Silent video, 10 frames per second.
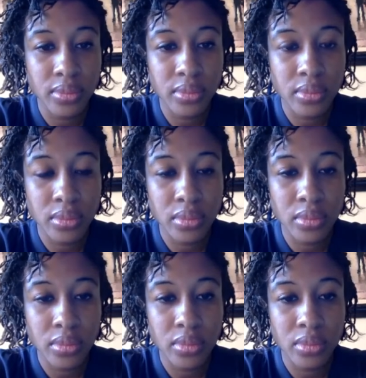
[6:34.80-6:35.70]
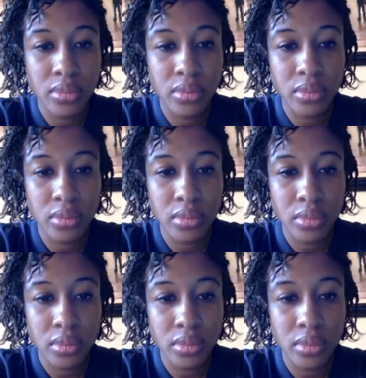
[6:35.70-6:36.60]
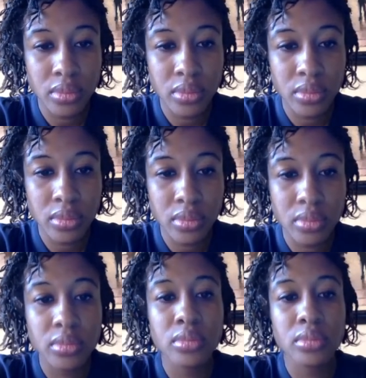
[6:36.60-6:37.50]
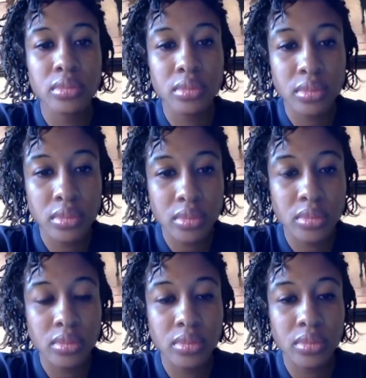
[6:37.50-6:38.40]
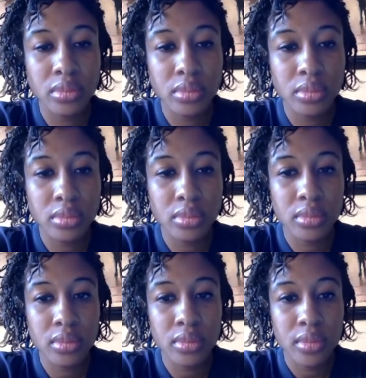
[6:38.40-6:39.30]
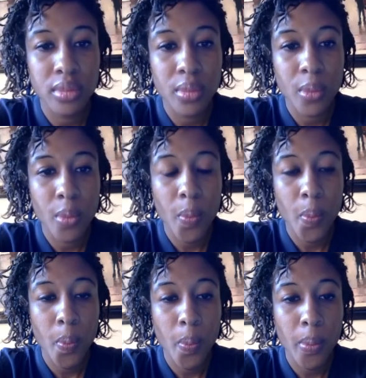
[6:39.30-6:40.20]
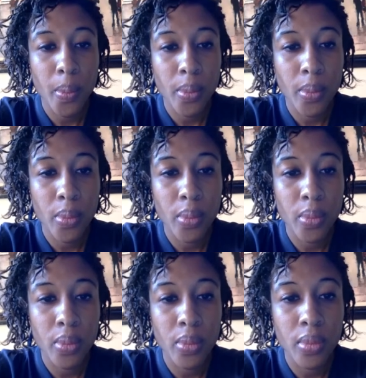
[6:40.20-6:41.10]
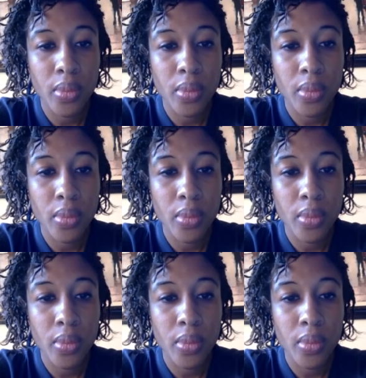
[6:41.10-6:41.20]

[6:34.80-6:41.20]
(not speaking)